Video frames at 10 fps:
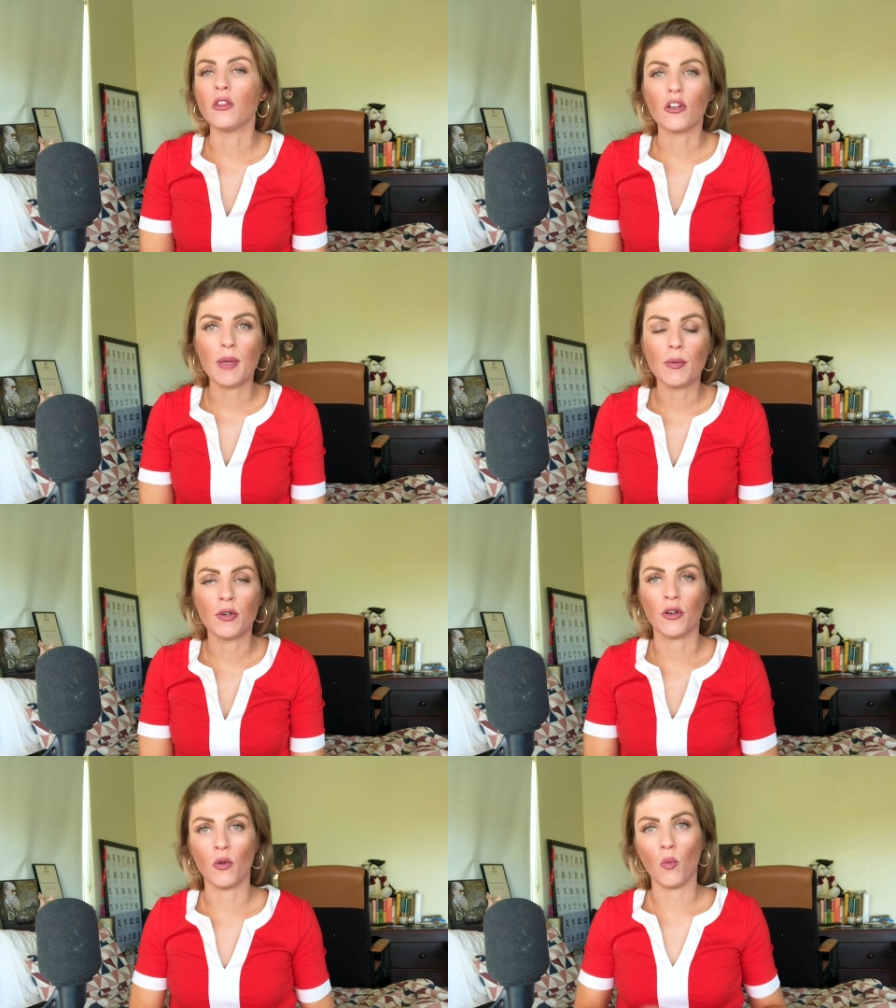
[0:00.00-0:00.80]
A lot of people
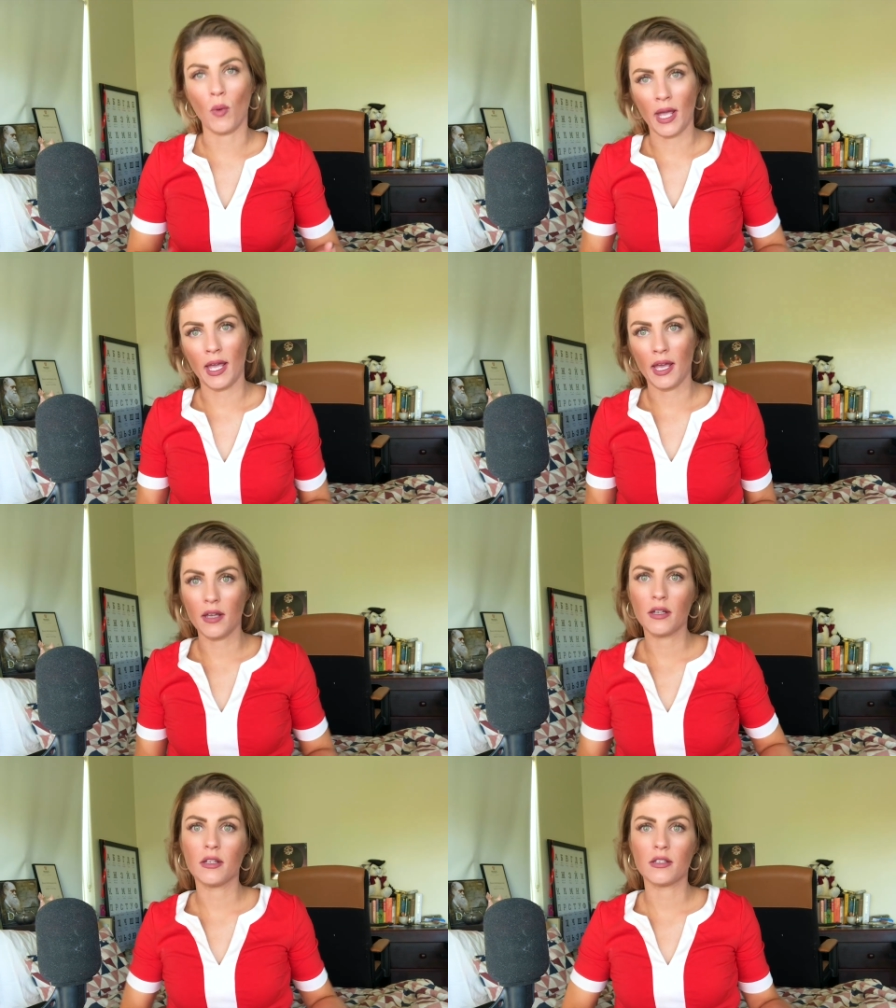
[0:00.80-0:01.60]
don't know
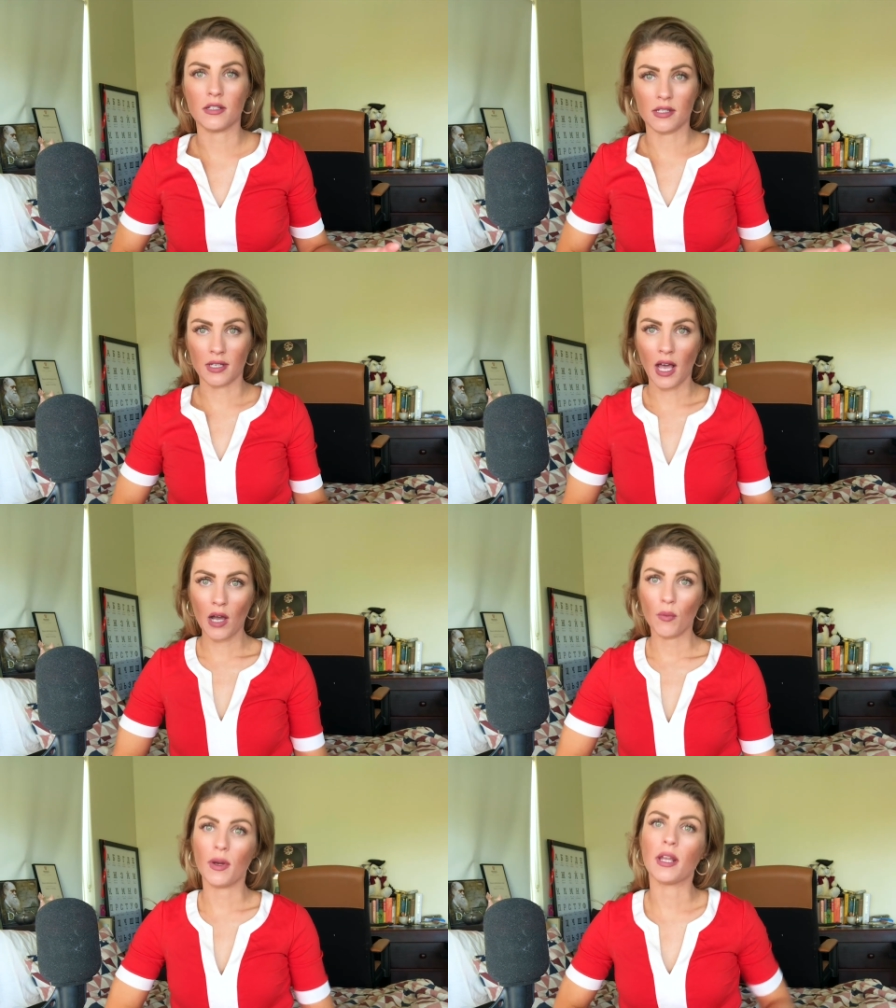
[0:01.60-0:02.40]
where to
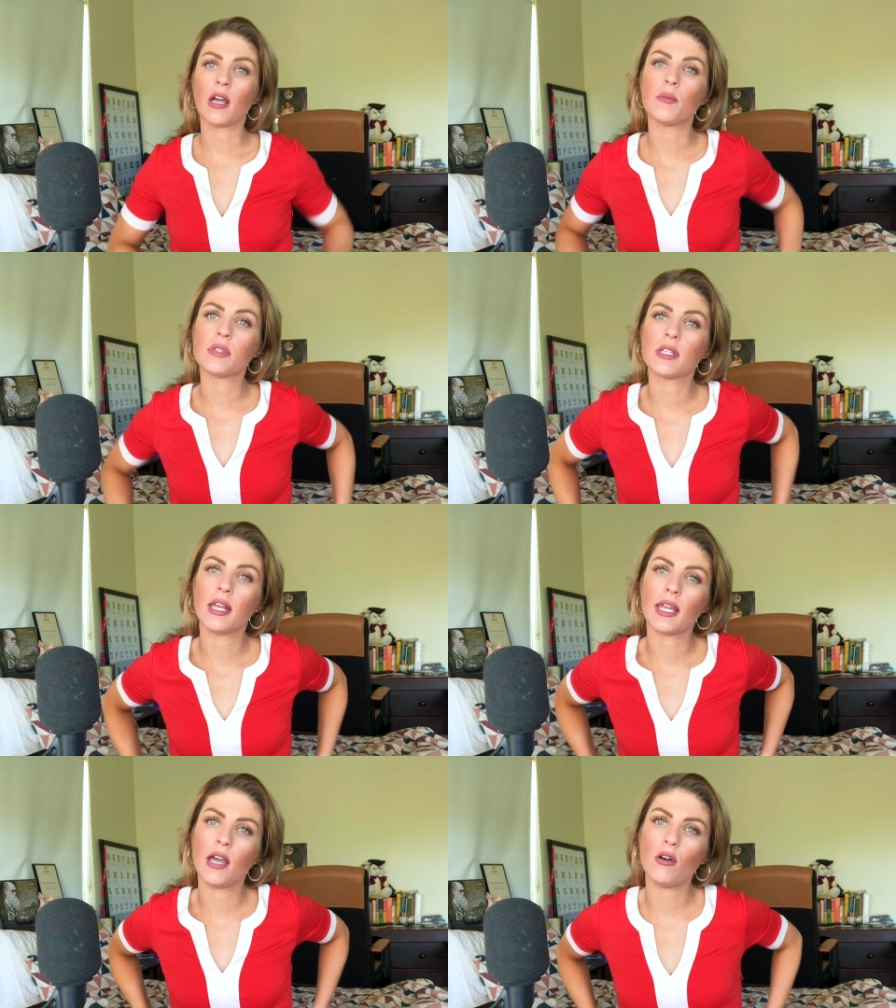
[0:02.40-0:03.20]
start when it comes to
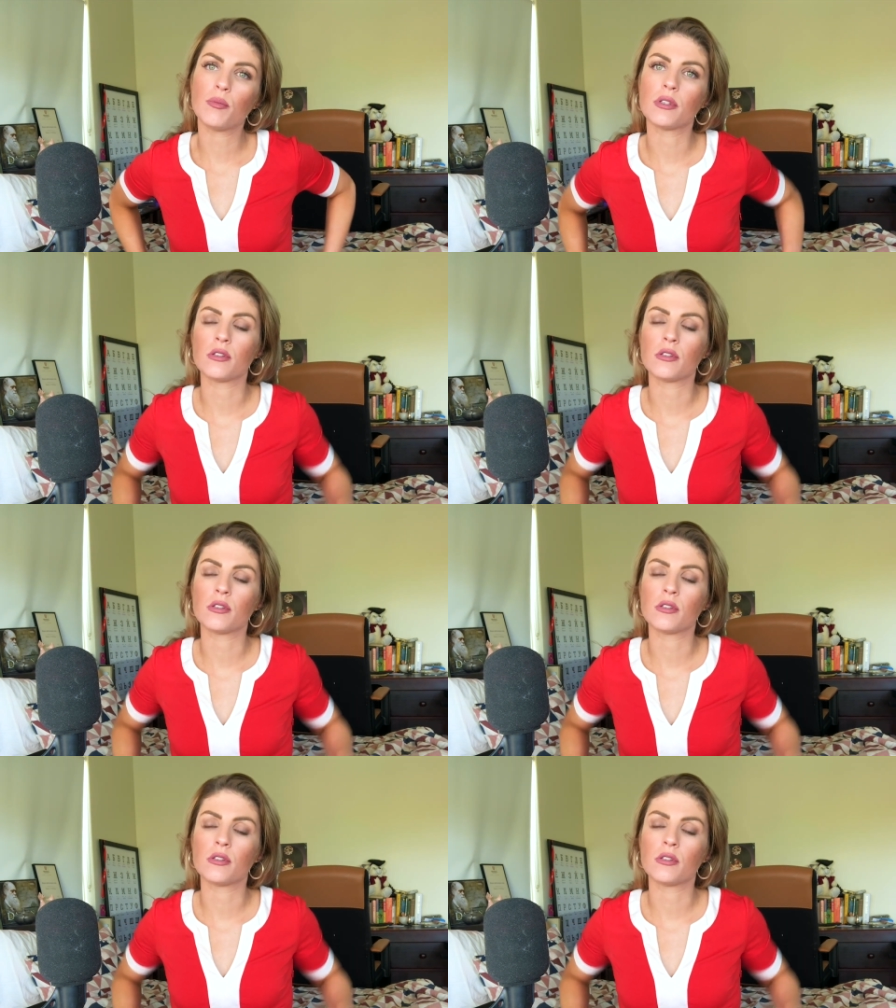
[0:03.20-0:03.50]
getting help.